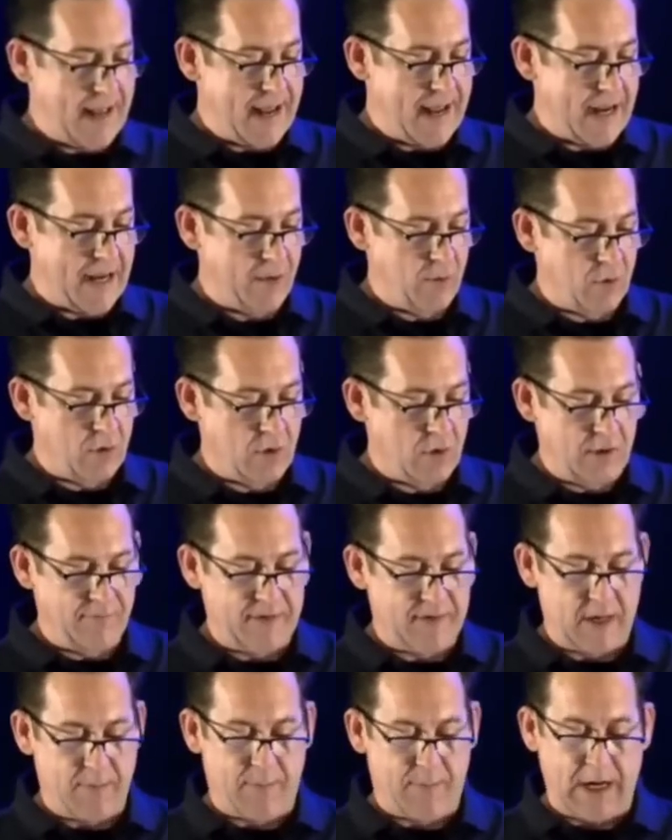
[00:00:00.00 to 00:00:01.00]
had all
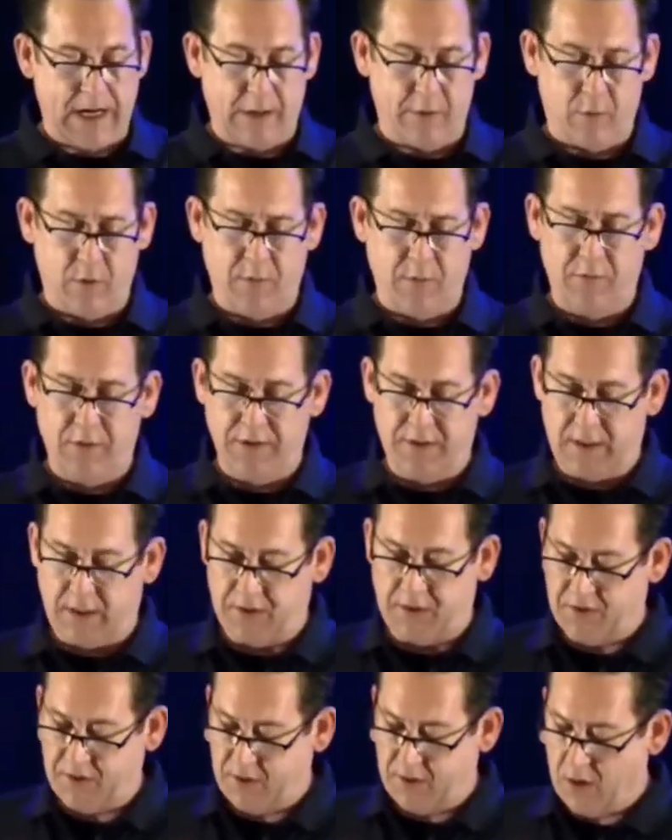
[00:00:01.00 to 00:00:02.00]
of our power
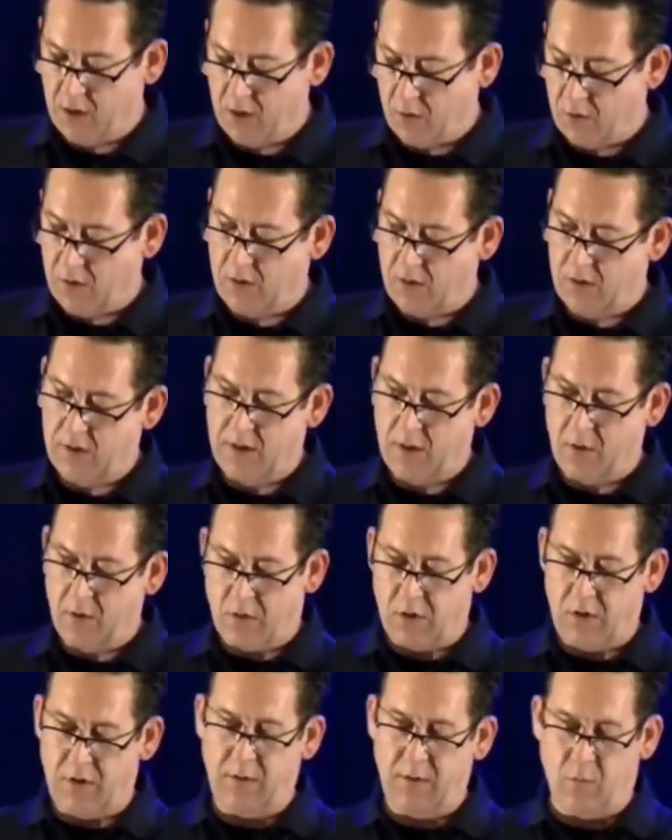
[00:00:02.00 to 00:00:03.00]
production on
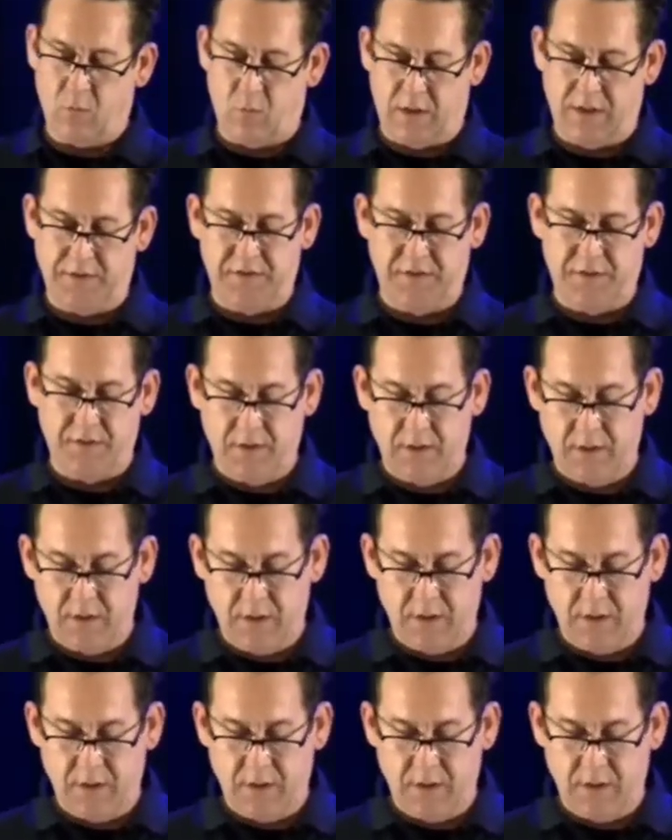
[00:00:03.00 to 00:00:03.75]
all at once.